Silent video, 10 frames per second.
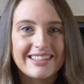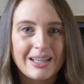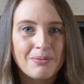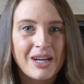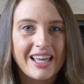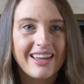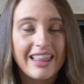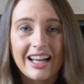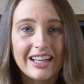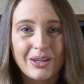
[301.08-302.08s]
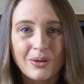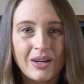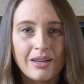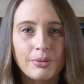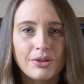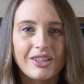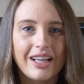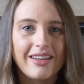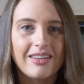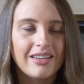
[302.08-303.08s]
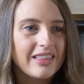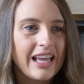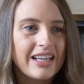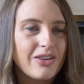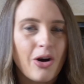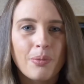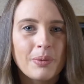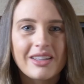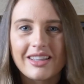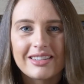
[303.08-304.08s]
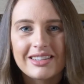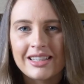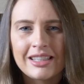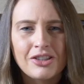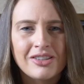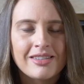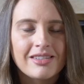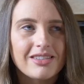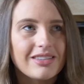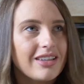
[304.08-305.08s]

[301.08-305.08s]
somewhere that incredible and that opulent. It just,